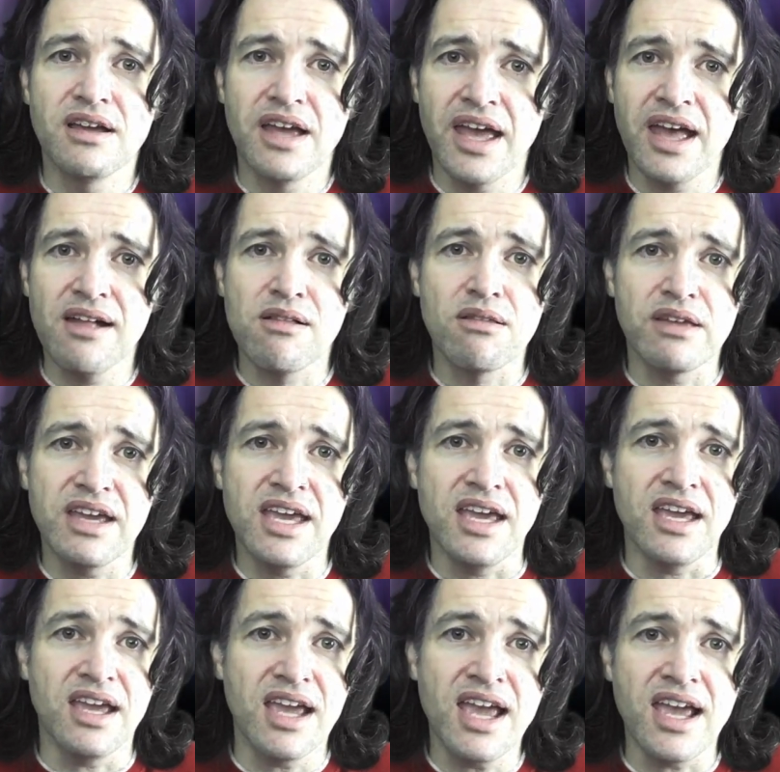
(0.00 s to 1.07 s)

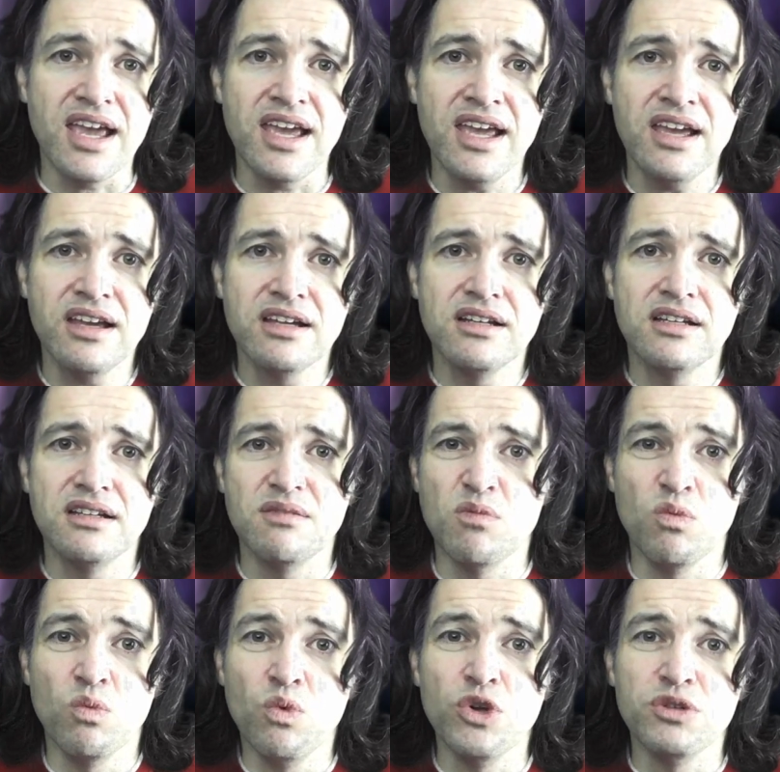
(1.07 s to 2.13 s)
L-A-A
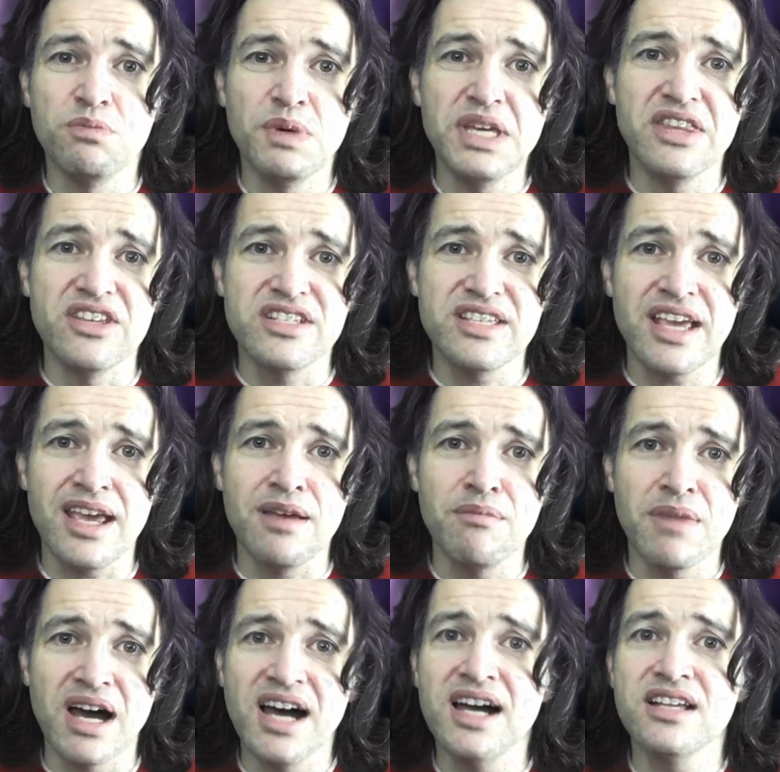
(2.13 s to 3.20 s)
would be the same
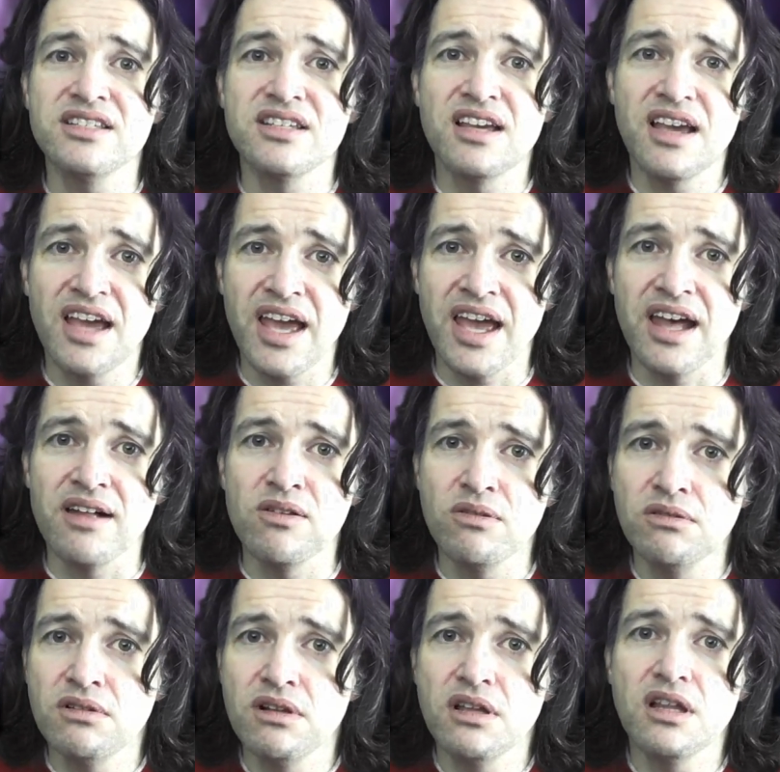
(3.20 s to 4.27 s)
as
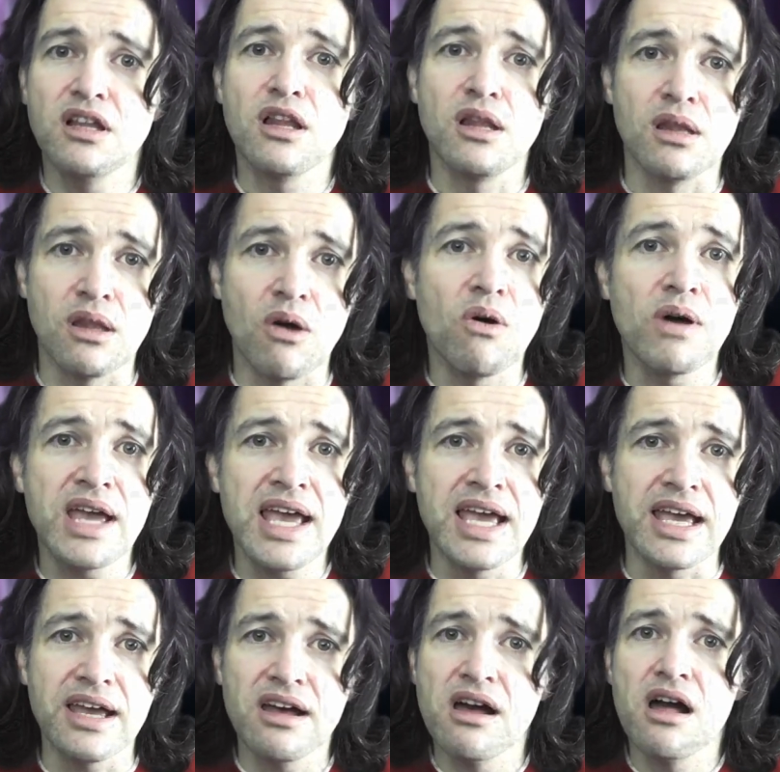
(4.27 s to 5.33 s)
L long
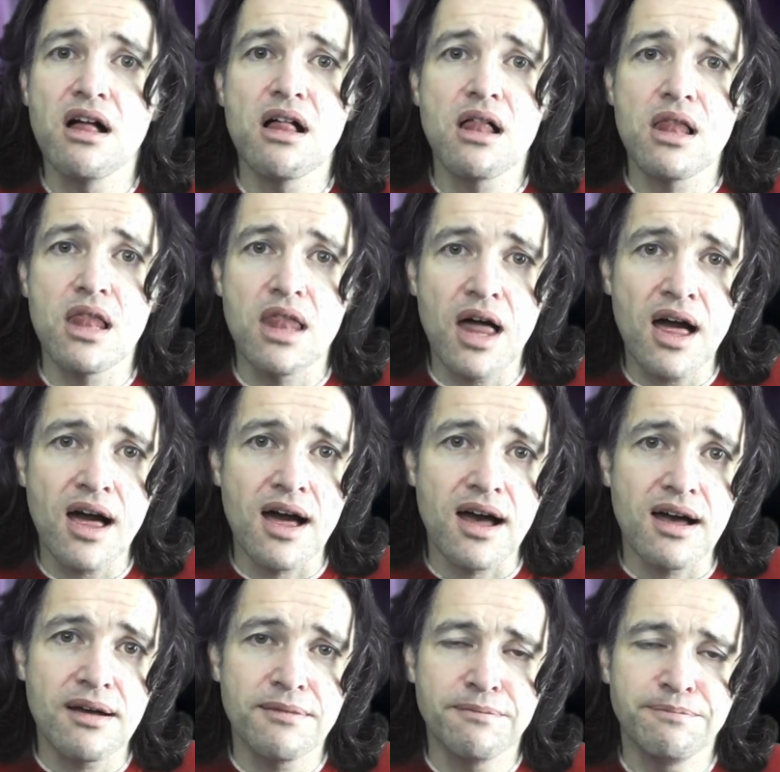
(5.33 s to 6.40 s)
A, la.